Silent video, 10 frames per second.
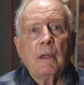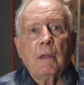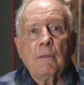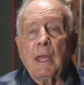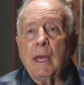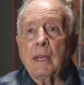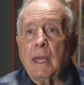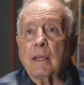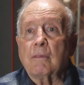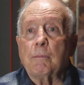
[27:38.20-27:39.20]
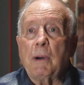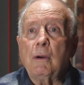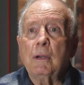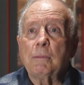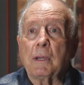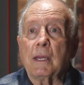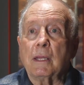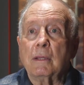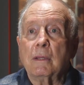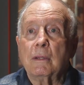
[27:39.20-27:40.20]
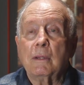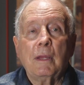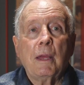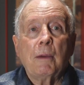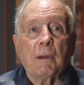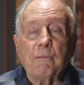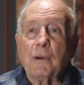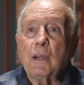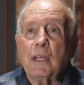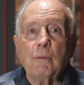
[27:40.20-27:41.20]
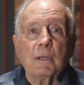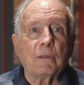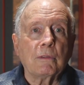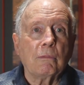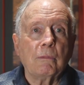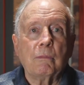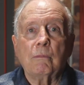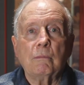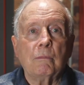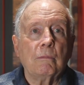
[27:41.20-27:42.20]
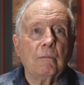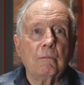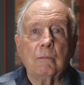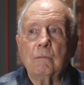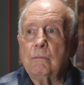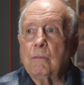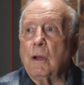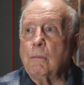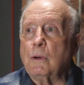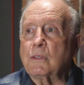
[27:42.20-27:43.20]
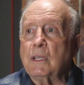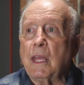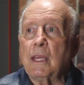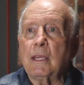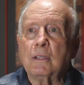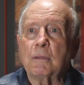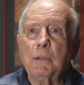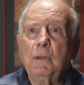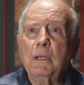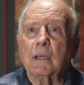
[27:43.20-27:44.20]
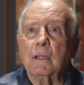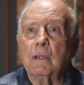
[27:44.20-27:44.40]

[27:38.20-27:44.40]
They had a heck of a power play. But Fergie was almost an egg and spooner,